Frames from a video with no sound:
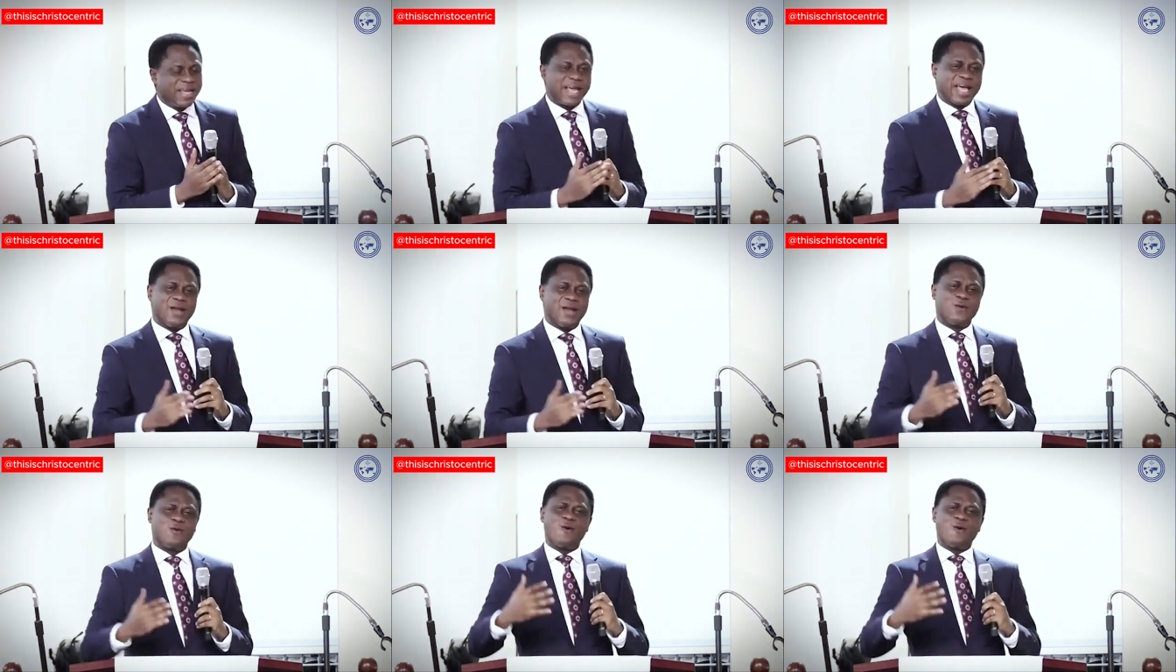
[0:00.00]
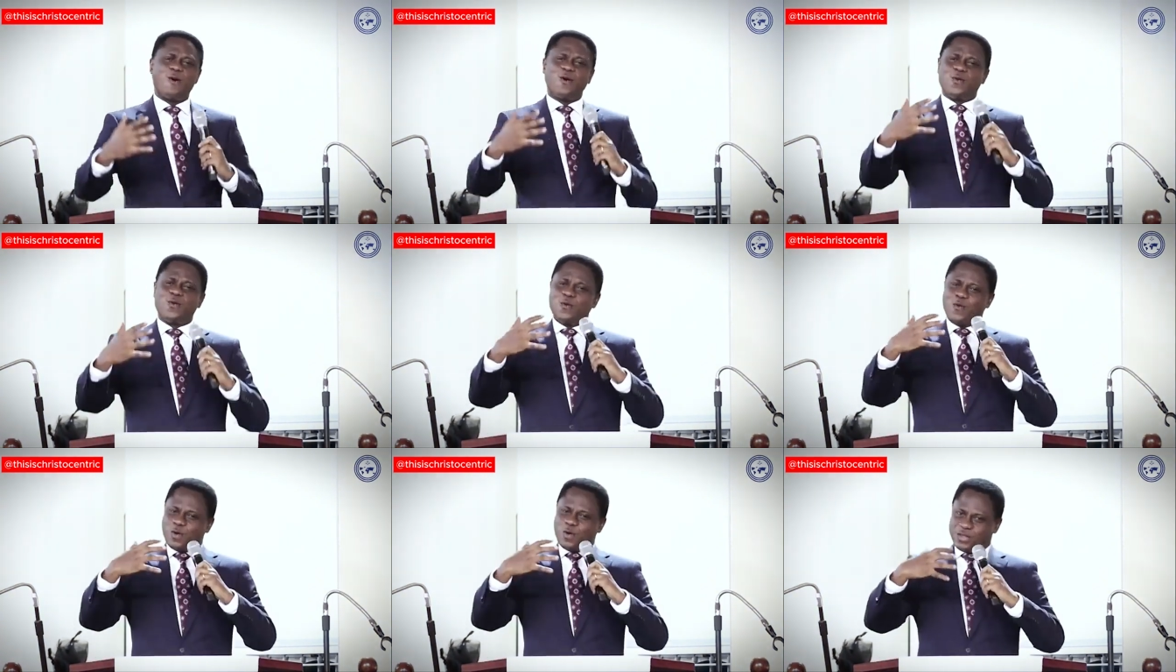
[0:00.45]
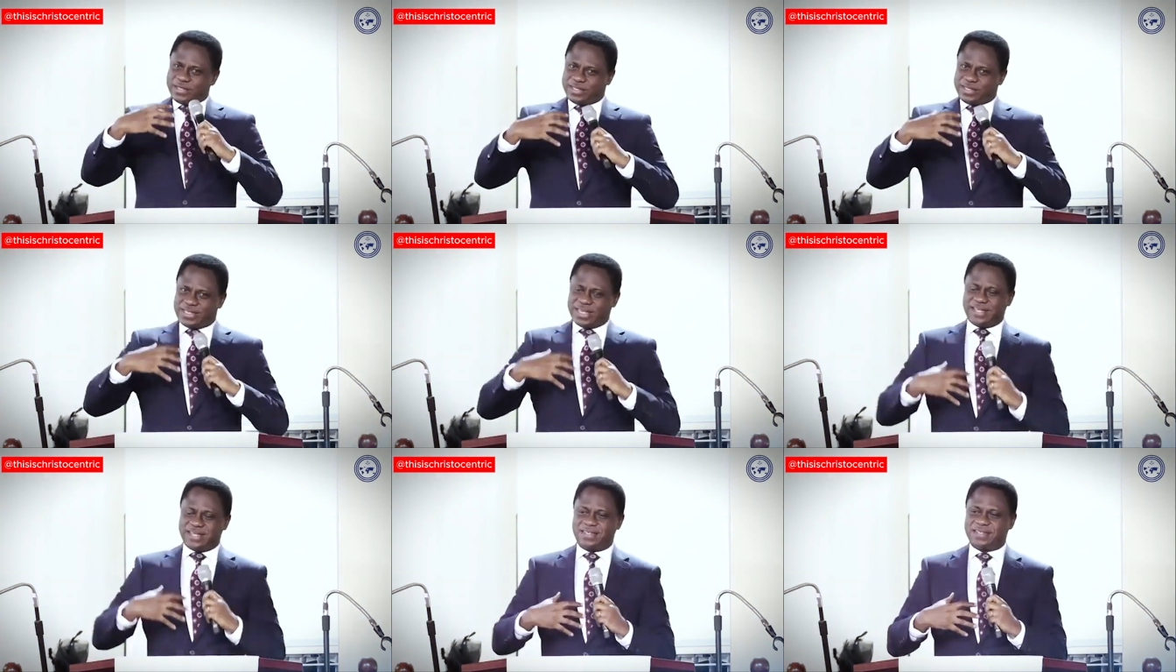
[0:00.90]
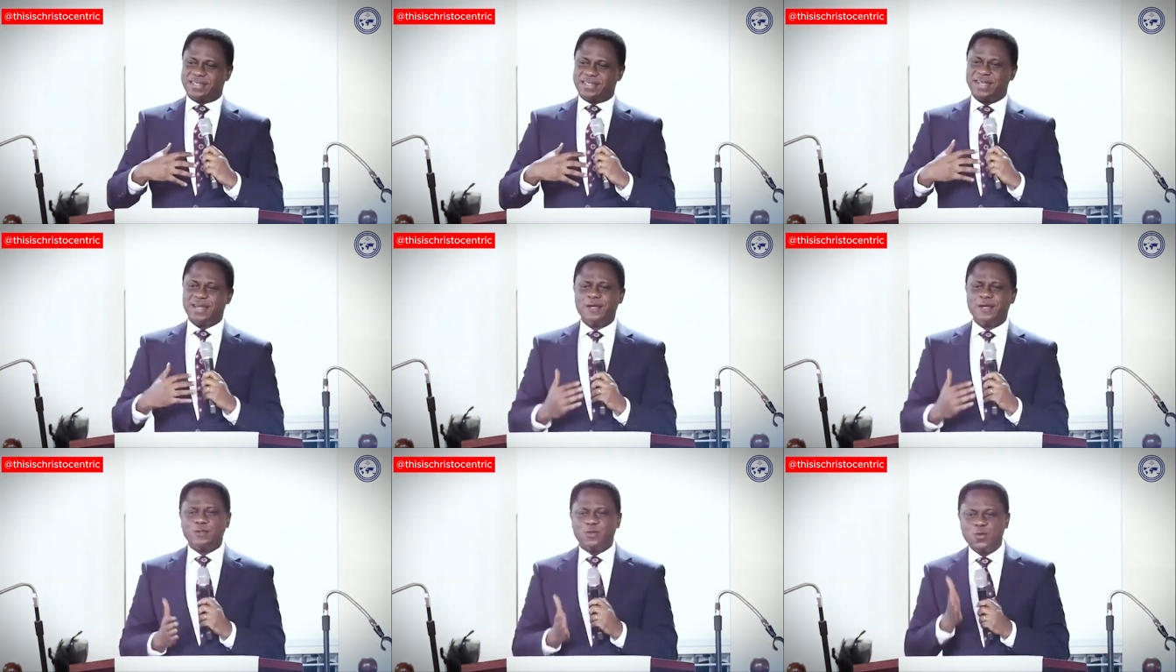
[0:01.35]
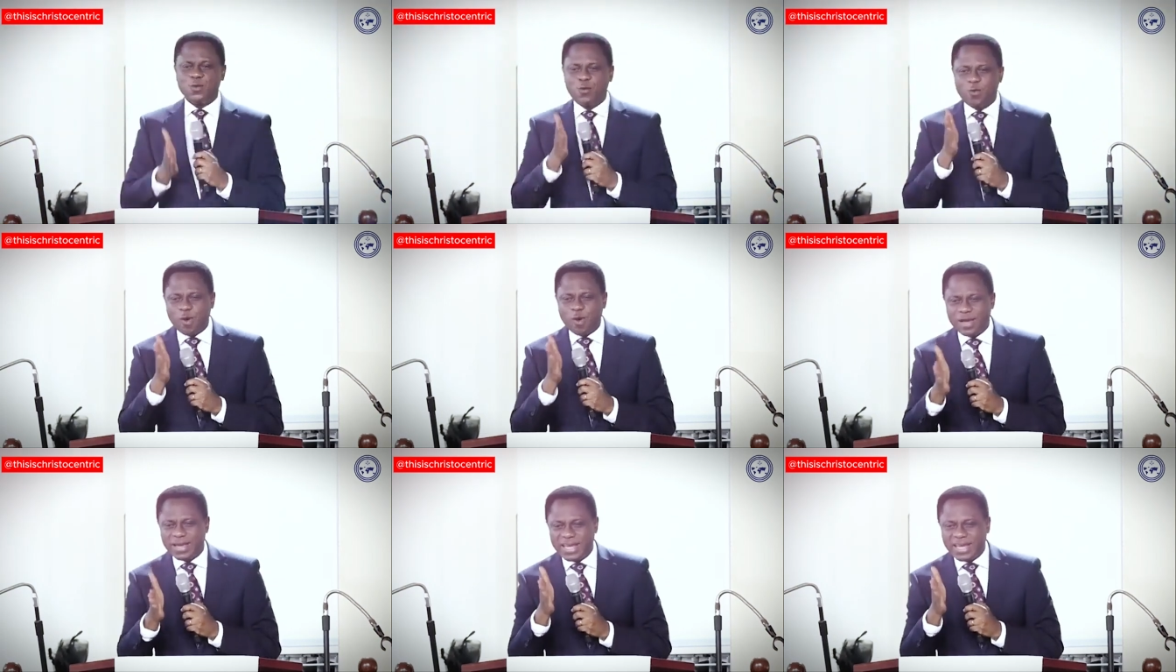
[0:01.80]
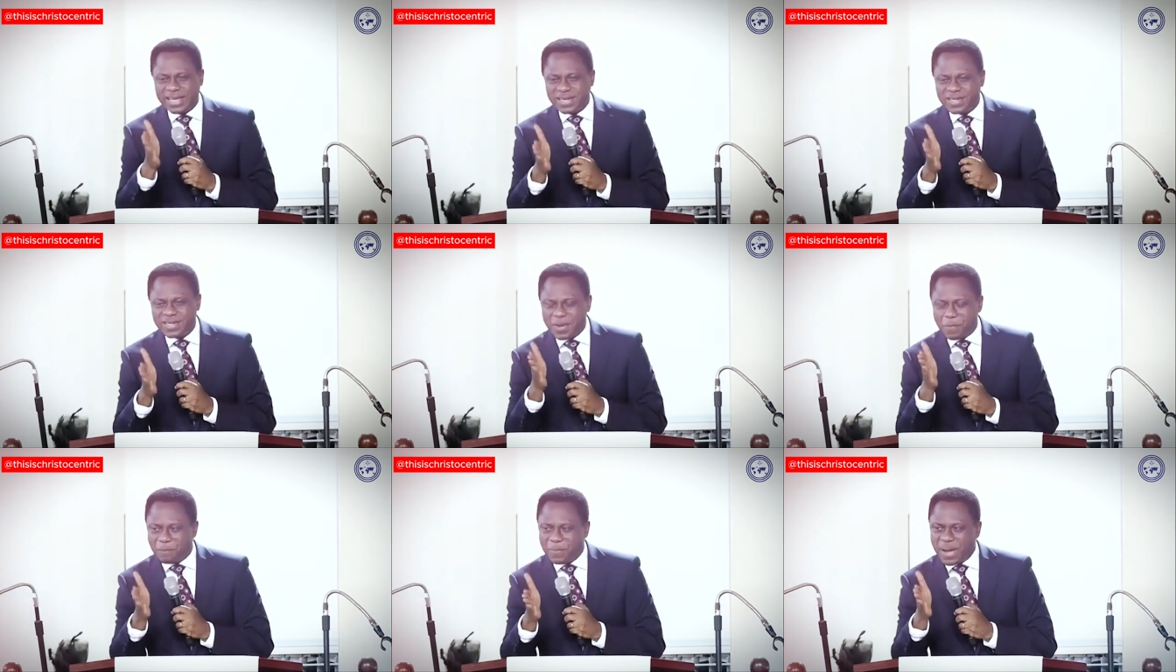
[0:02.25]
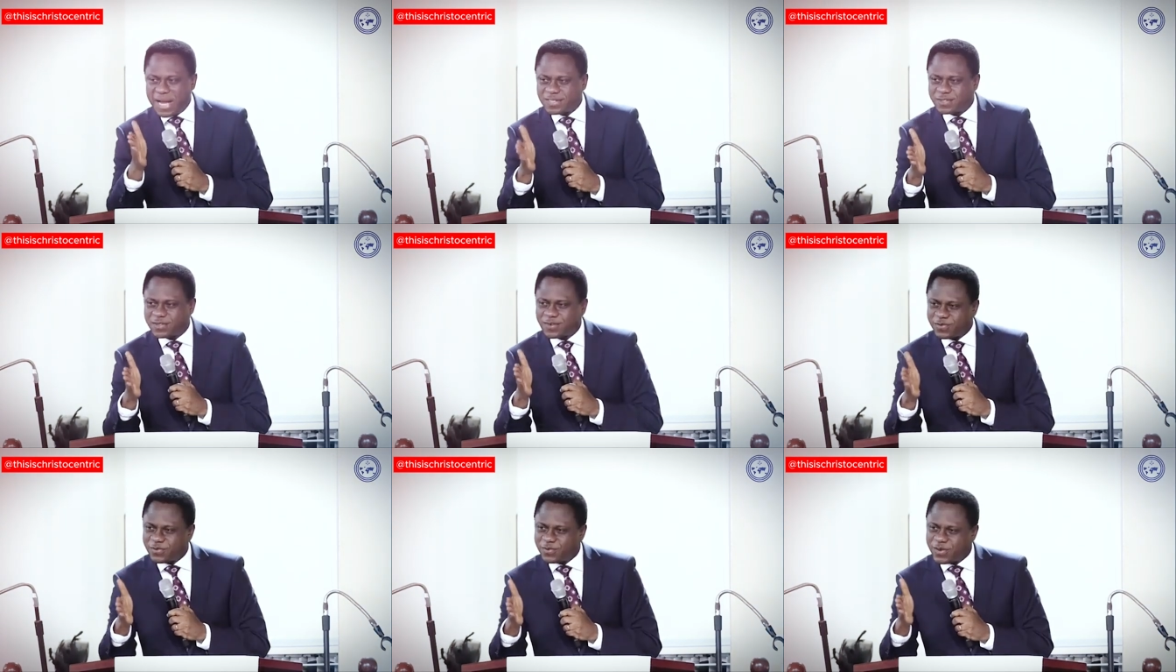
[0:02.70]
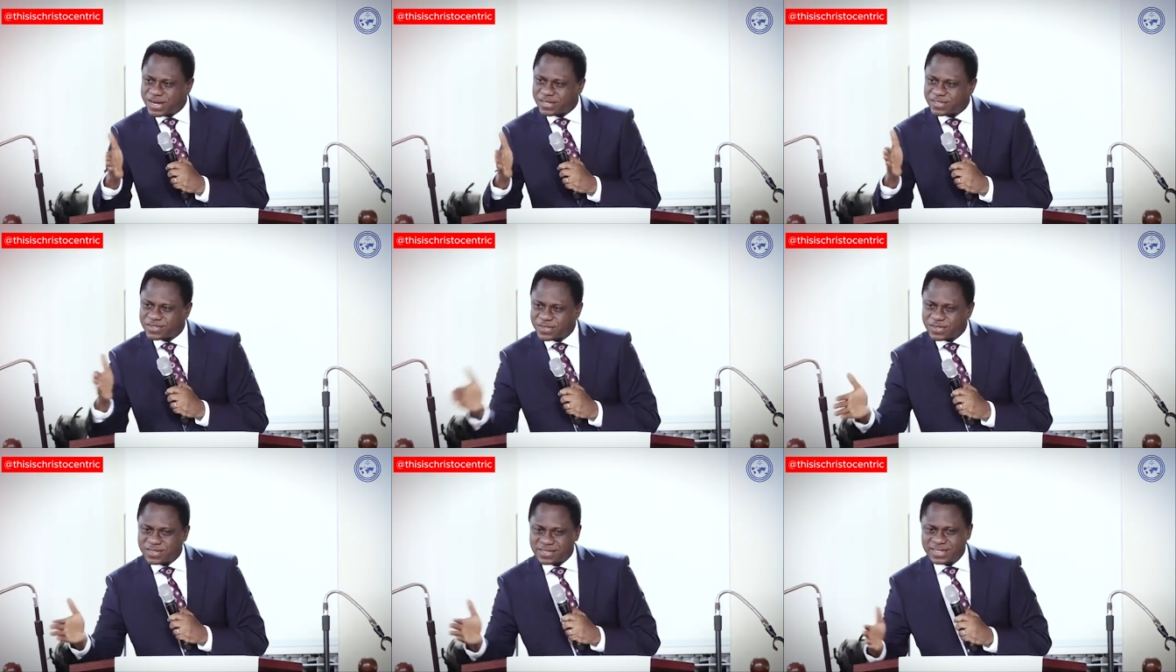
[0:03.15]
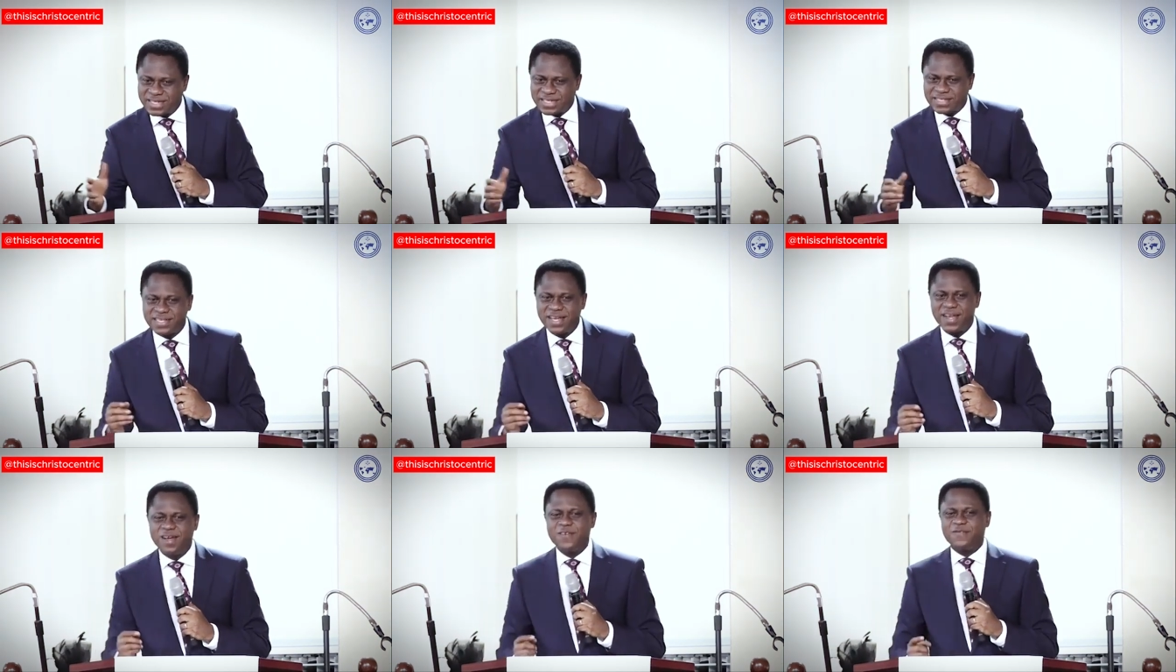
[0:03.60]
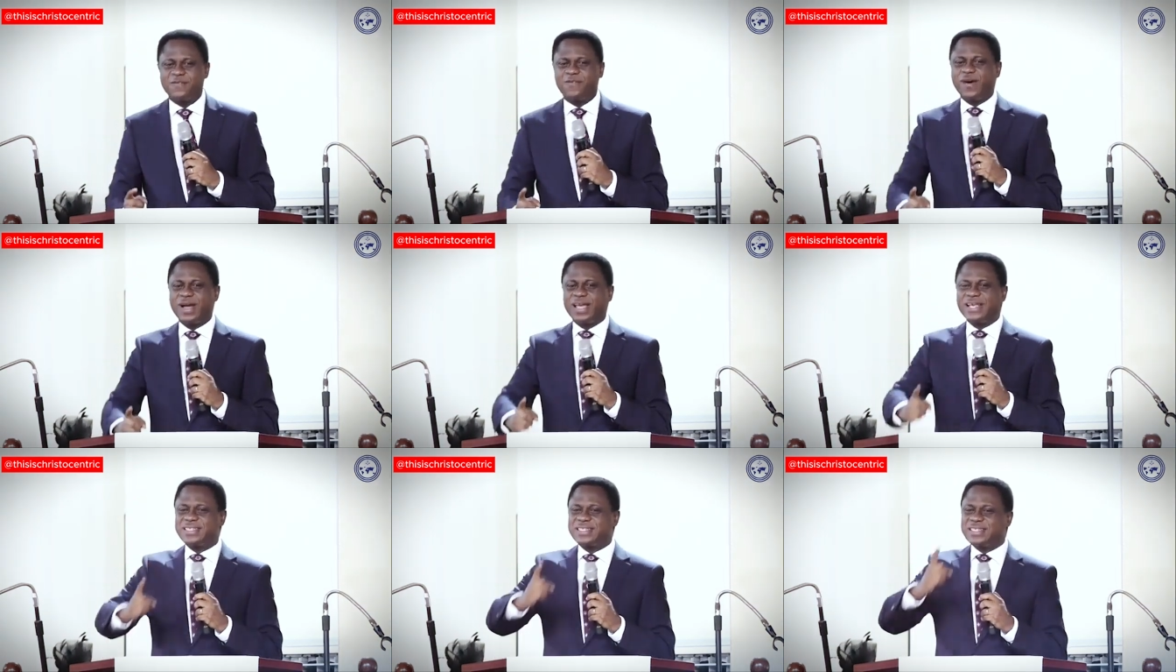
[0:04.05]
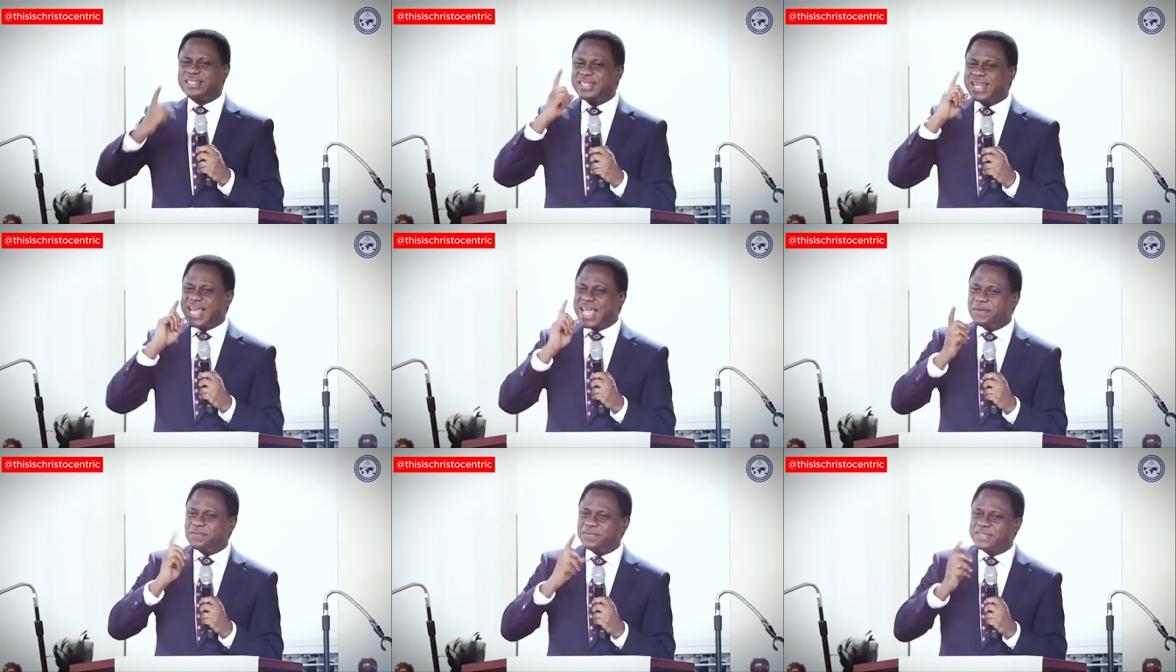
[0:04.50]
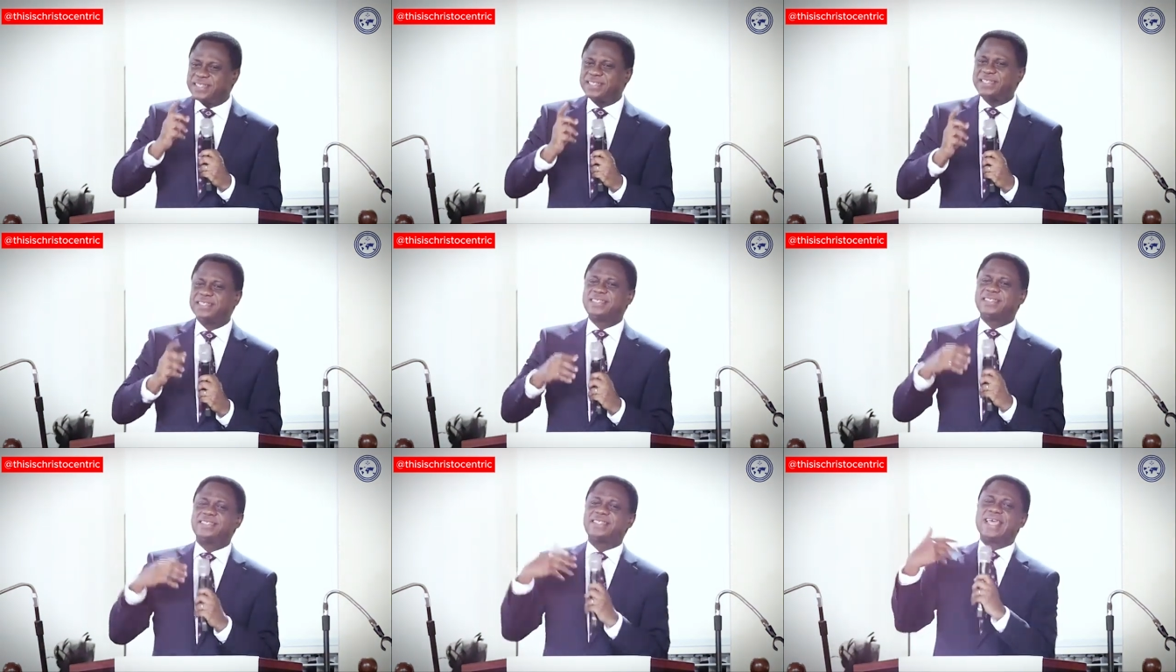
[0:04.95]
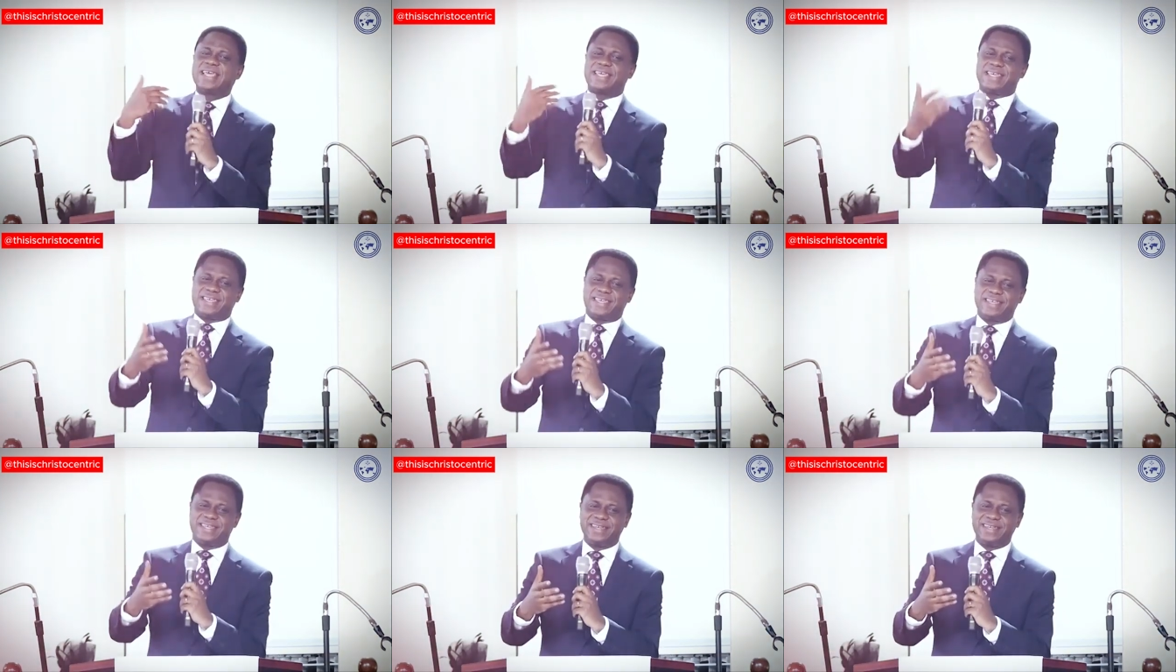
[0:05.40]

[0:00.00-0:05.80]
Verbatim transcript: And God wants us to walk in the path of righteousness for his name's sake.